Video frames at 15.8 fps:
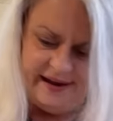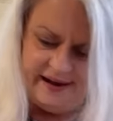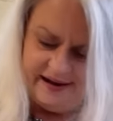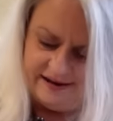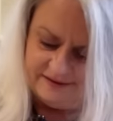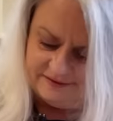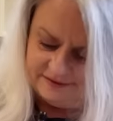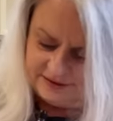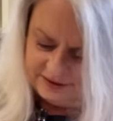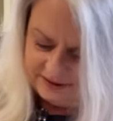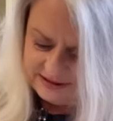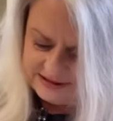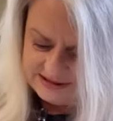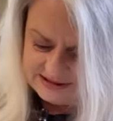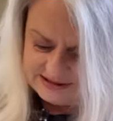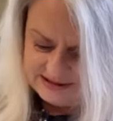I don't know. I
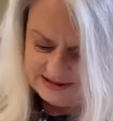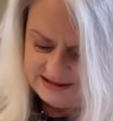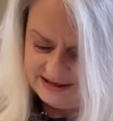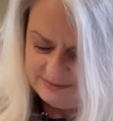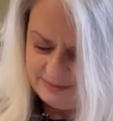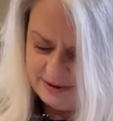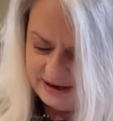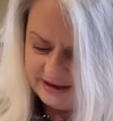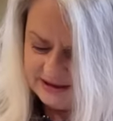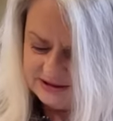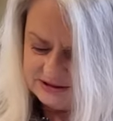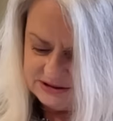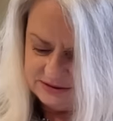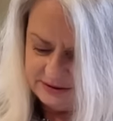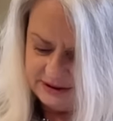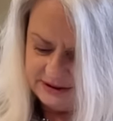just need to get back
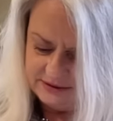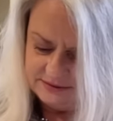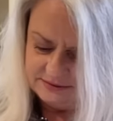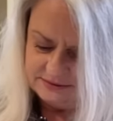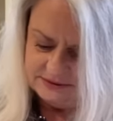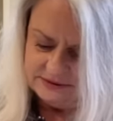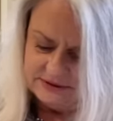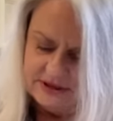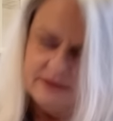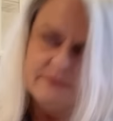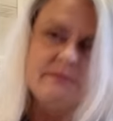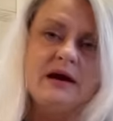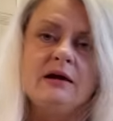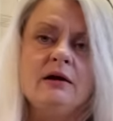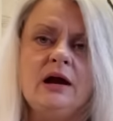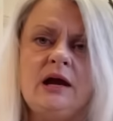into it.
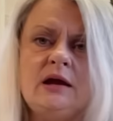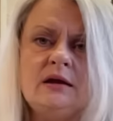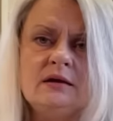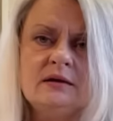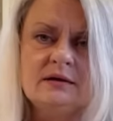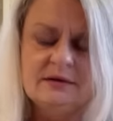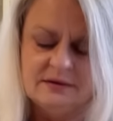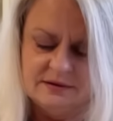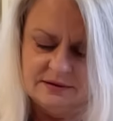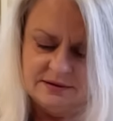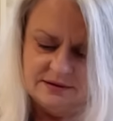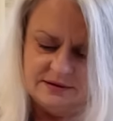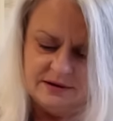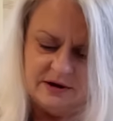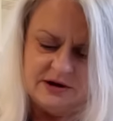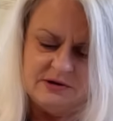Mary,
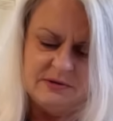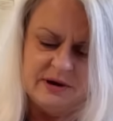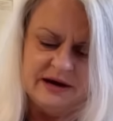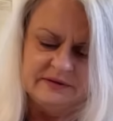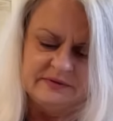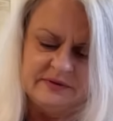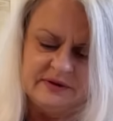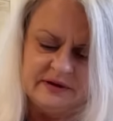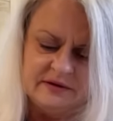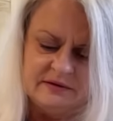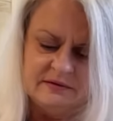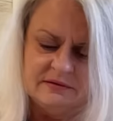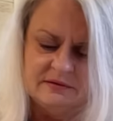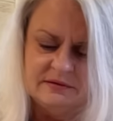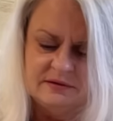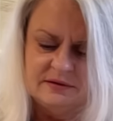are you out there?
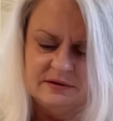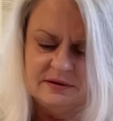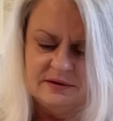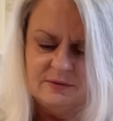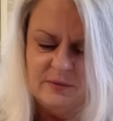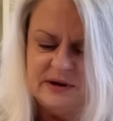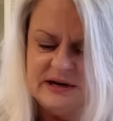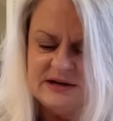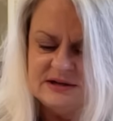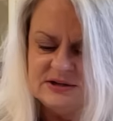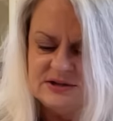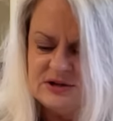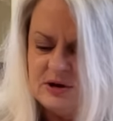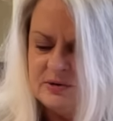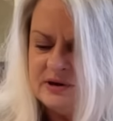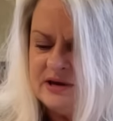We need to
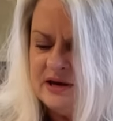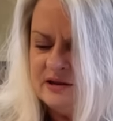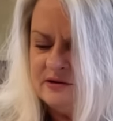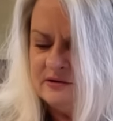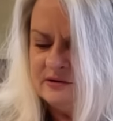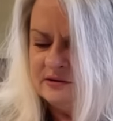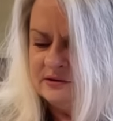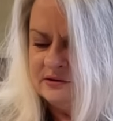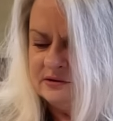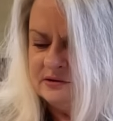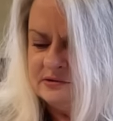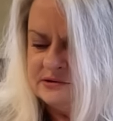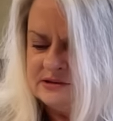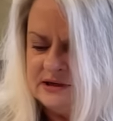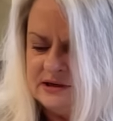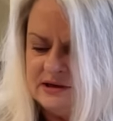sew together on
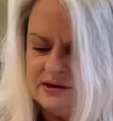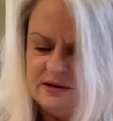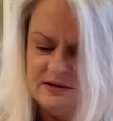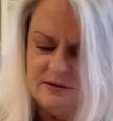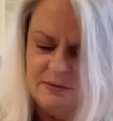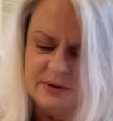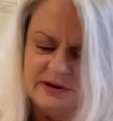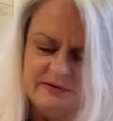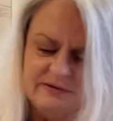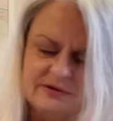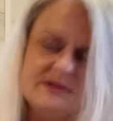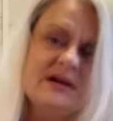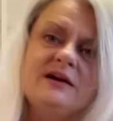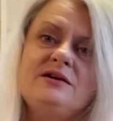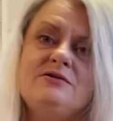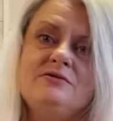Thursday or whatever
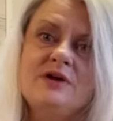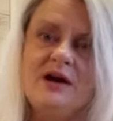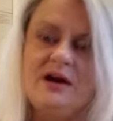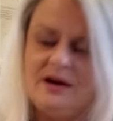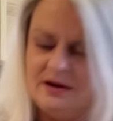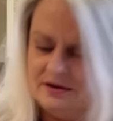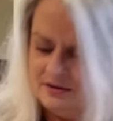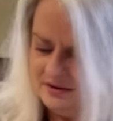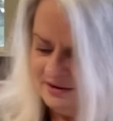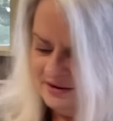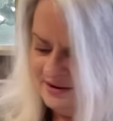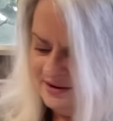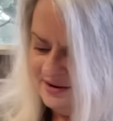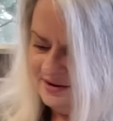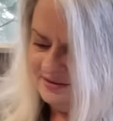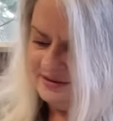day you can.
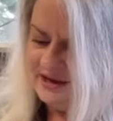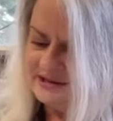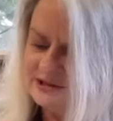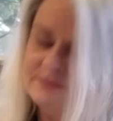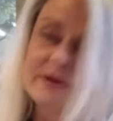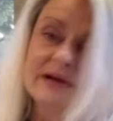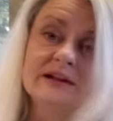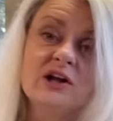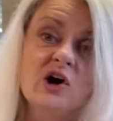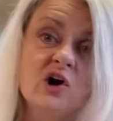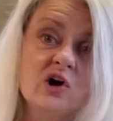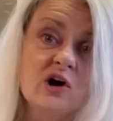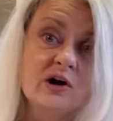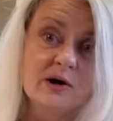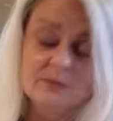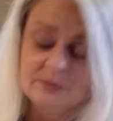That's my
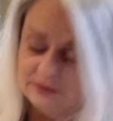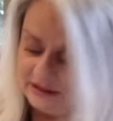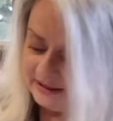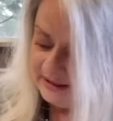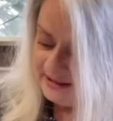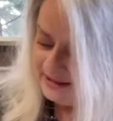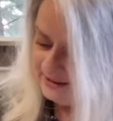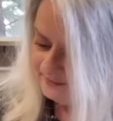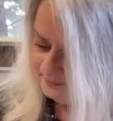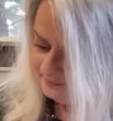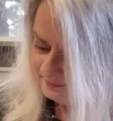long arm lady.